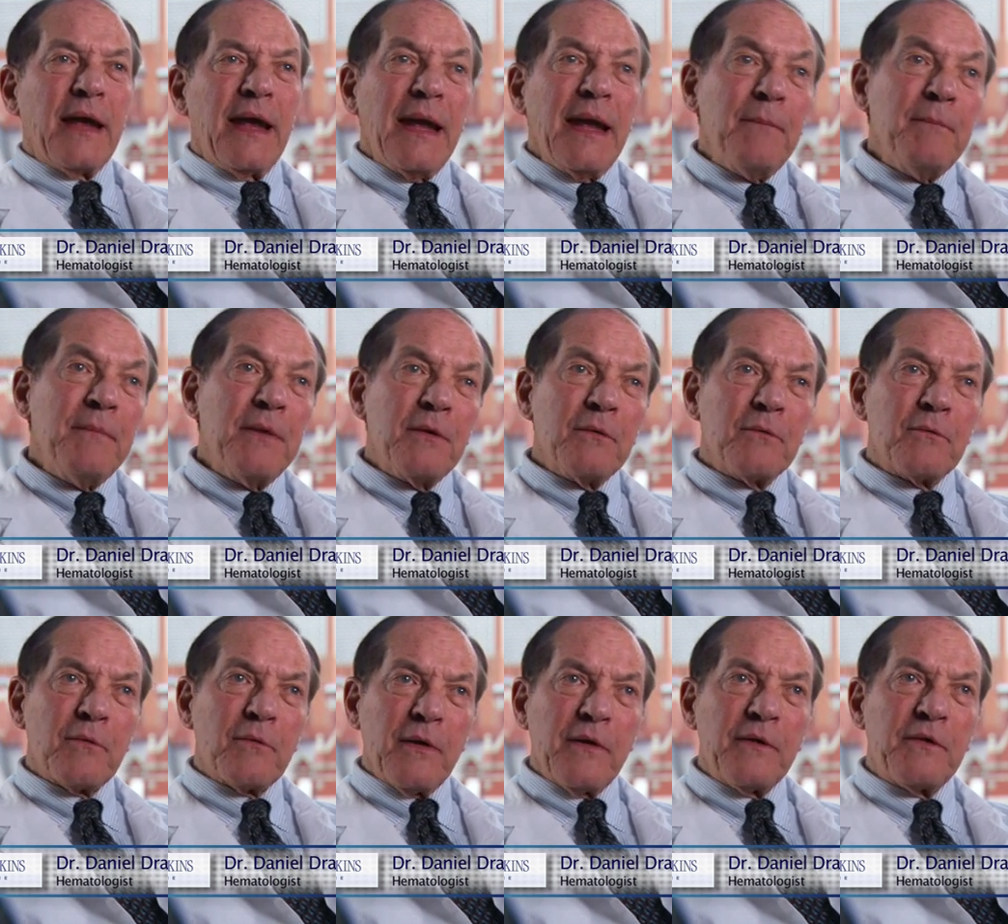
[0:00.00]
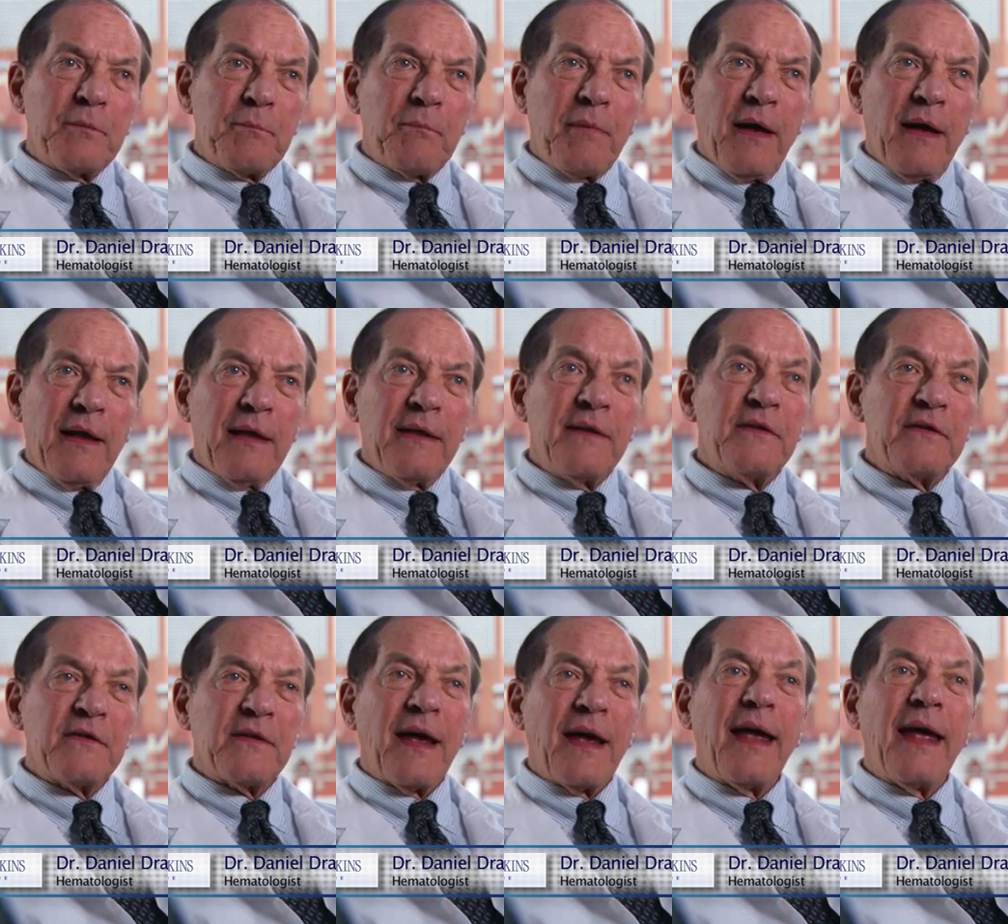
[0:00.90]
immune
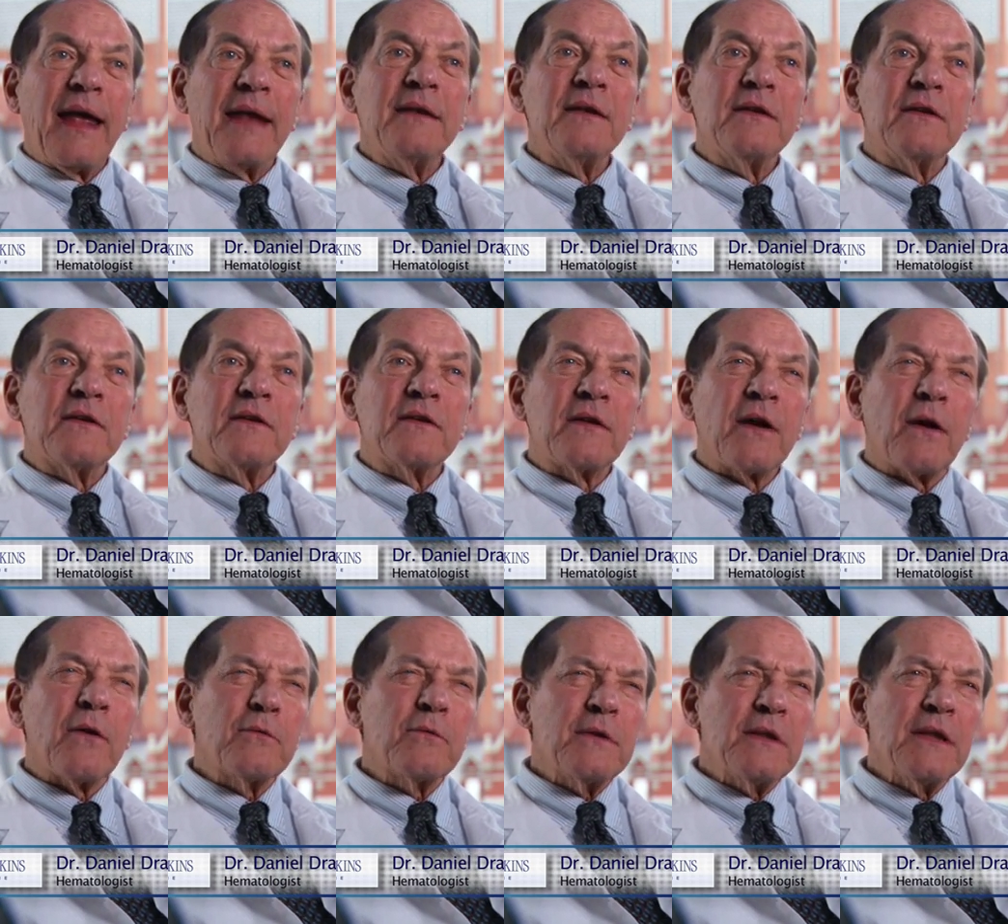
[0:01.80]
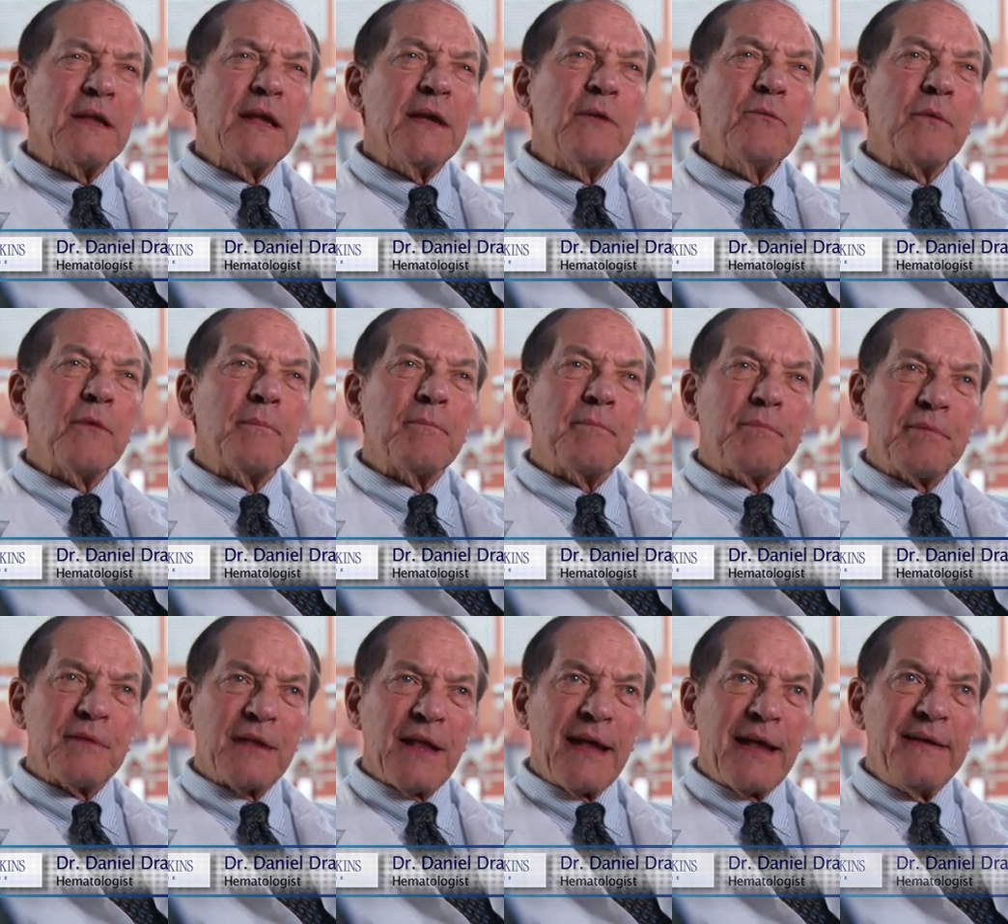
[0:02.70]
response and totally
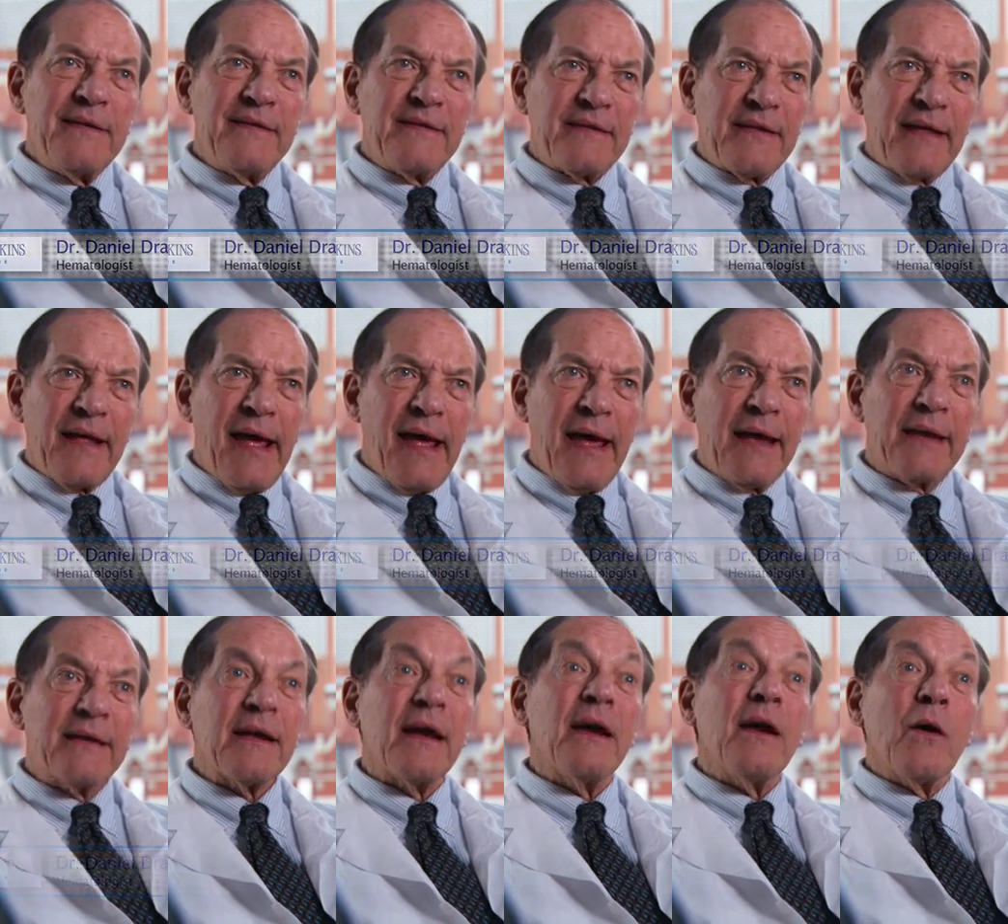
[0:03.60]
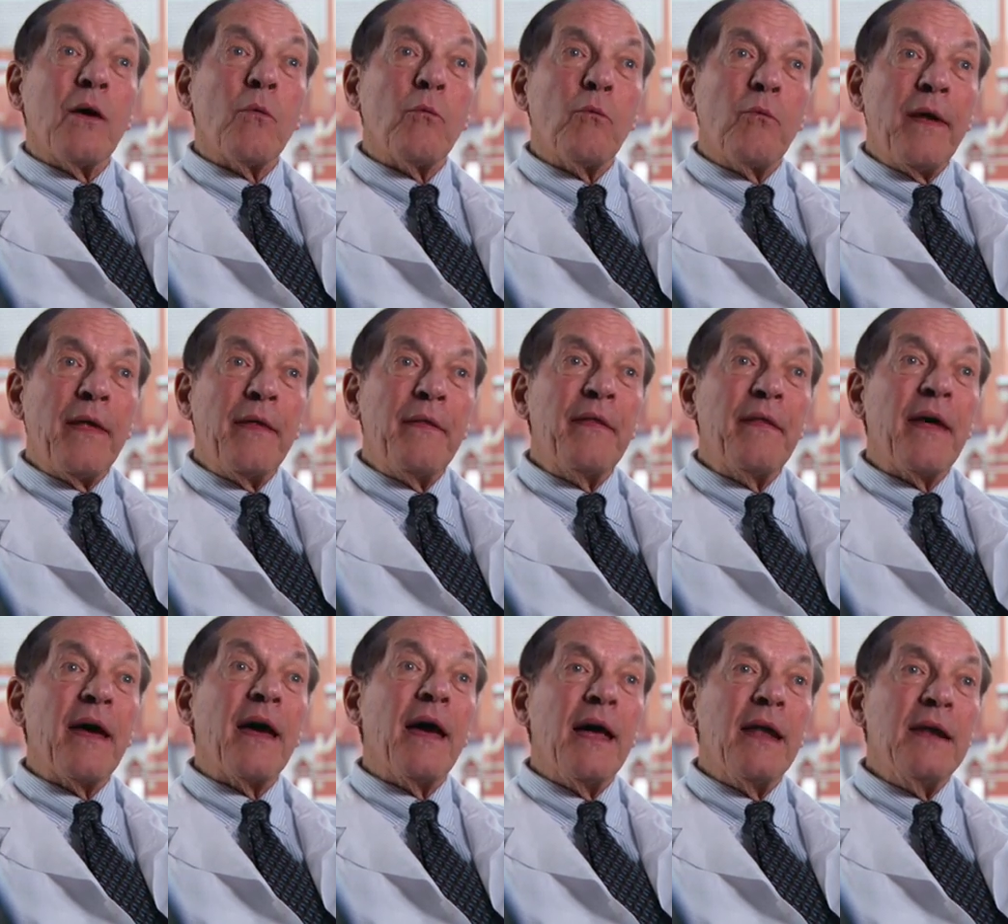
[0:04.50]
replace that with
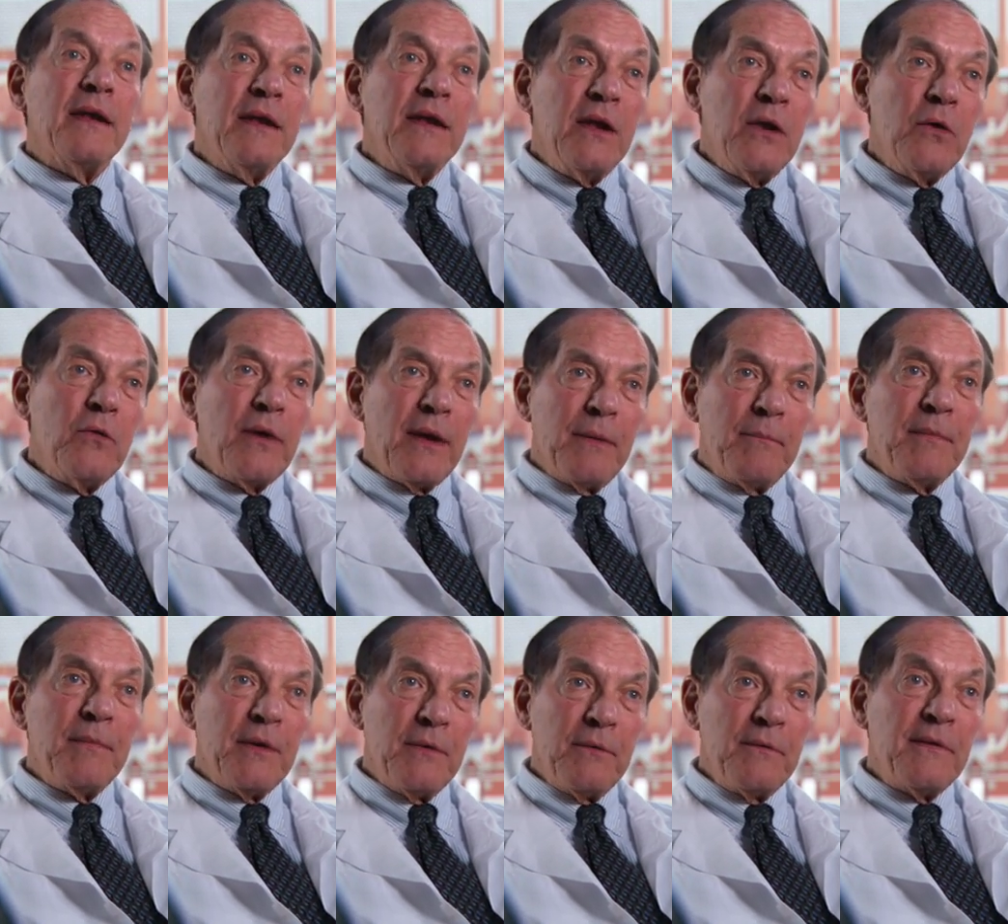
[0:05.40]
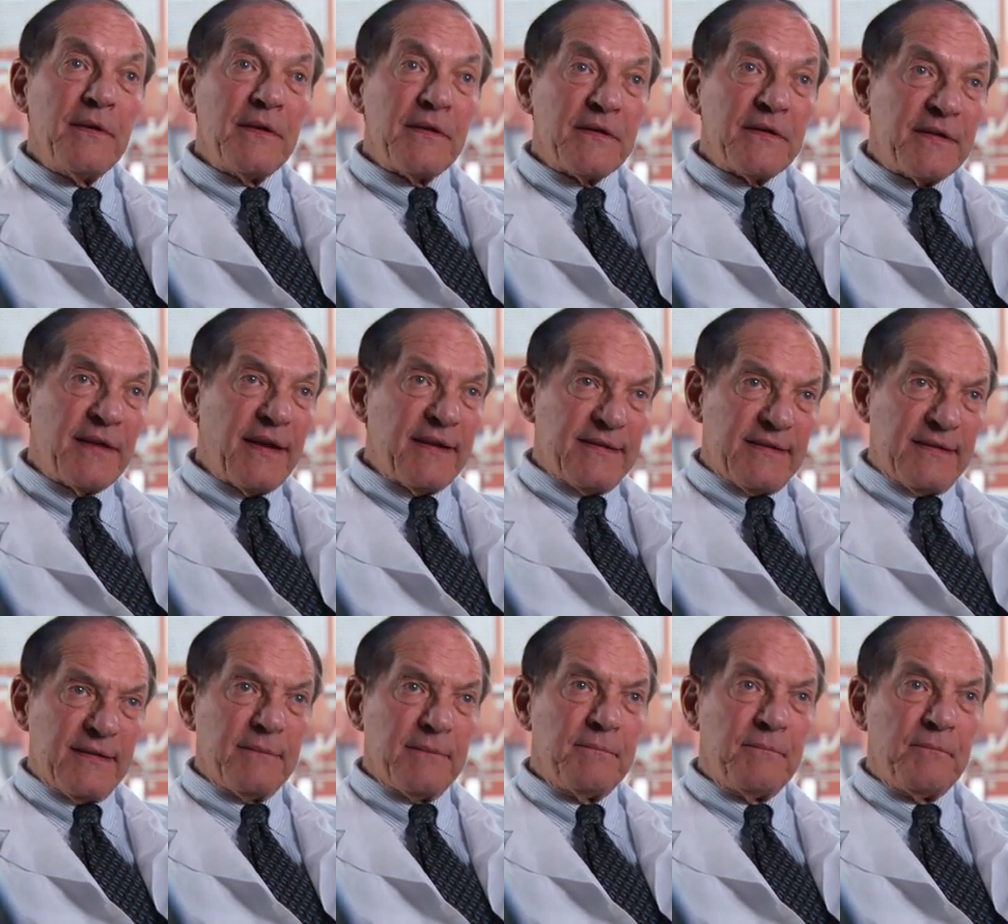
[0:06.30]
a new immune
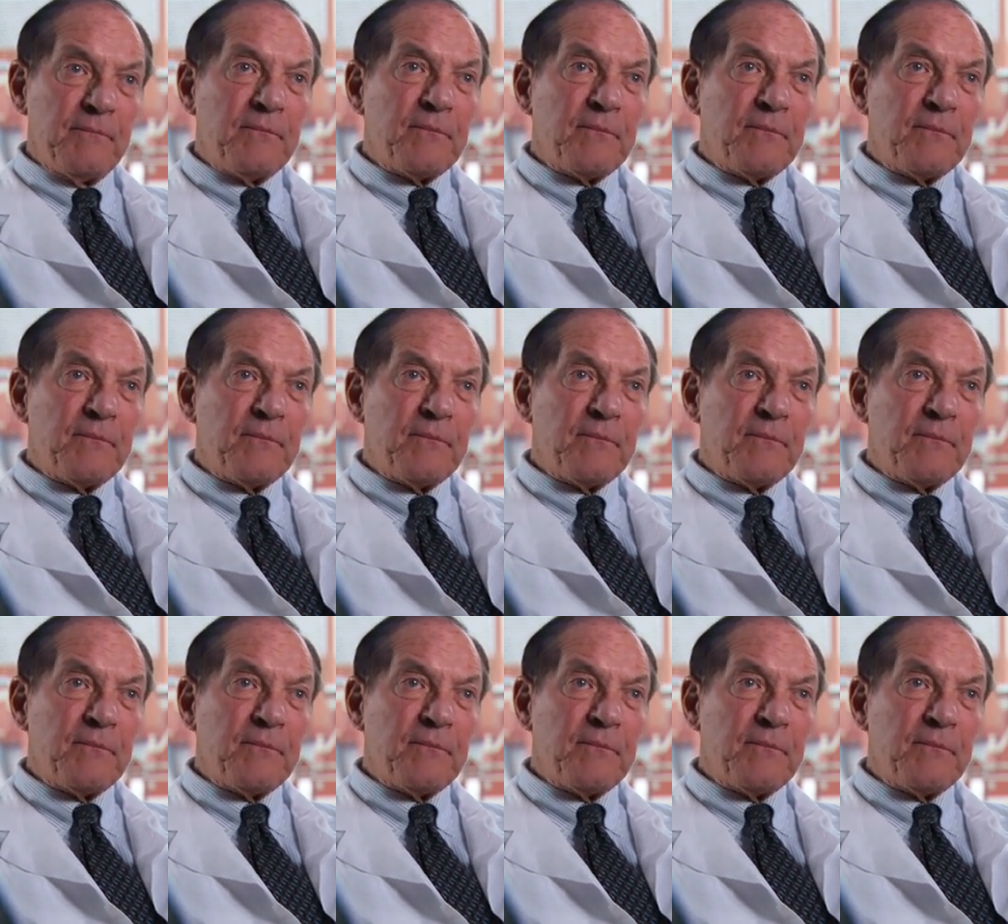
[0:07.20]
system.